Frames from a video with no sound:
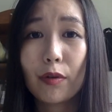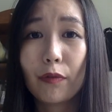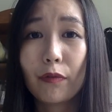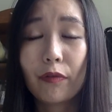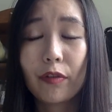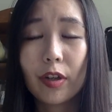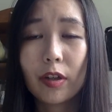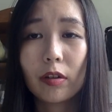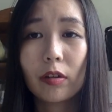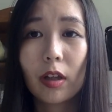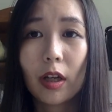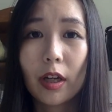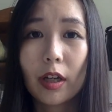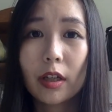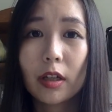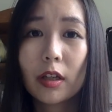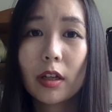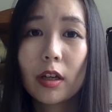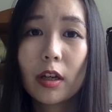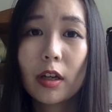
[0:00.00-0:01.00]
you feel
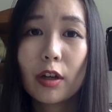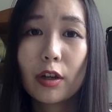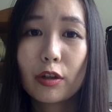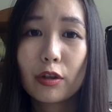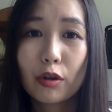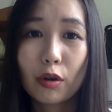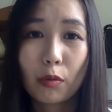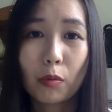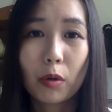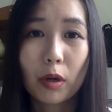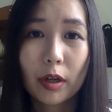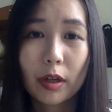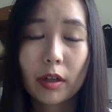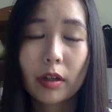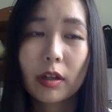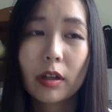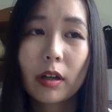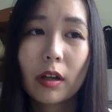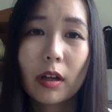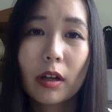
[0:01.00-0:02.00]
like your work